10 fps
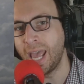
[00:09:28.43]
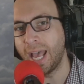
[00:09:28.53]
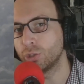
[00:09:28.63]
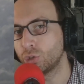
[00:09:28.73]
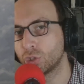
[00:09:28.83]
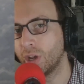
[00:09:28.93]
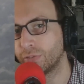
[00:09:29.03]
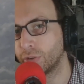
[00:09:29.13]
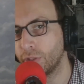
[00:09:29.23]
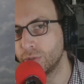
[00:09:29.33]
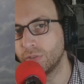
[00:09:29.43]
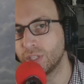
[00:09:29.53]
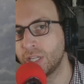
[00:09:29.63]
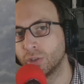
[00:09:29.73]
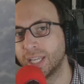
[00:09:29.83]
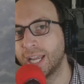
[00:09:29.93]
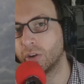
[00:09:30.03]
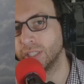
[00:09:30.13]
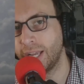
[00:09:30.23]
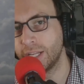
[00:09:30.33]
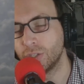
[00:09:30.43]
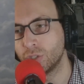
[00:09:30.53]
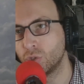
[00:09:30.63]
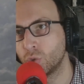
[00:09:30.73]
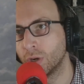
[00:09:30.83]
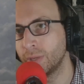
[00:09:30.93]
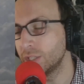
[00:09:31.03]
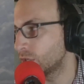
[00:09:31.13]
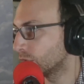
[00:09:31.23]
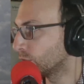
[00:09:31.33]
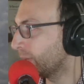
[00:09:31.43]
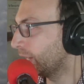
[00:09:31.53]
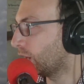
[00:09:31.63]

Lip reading: As you saw, for those of us here in the Carolinas, the storm is going to remain